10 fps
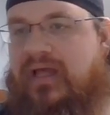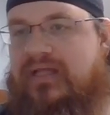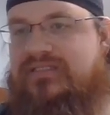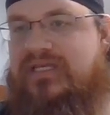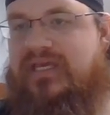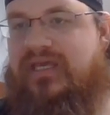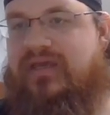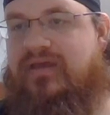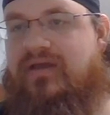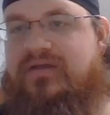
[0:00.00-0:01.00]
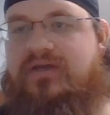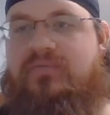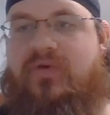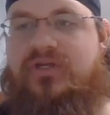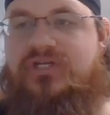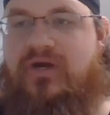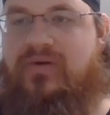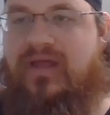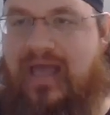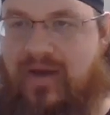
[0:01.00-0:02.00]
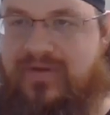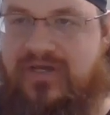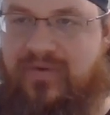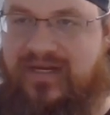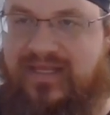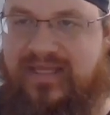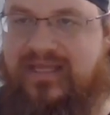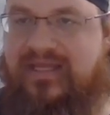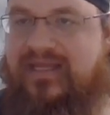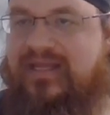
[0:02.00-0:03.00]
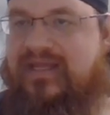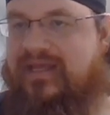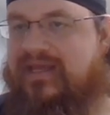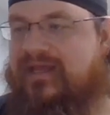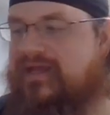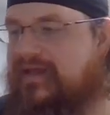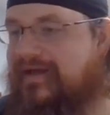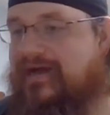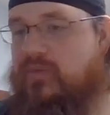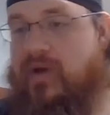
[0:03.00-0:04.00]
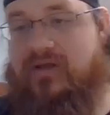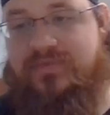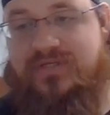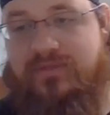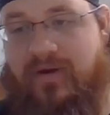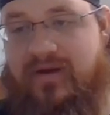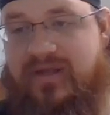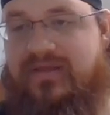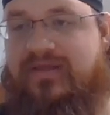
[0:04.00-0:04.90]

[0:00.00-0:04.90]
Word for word: Let's see. Good morning, Joe. How are we doing? Uh, welcome to the party.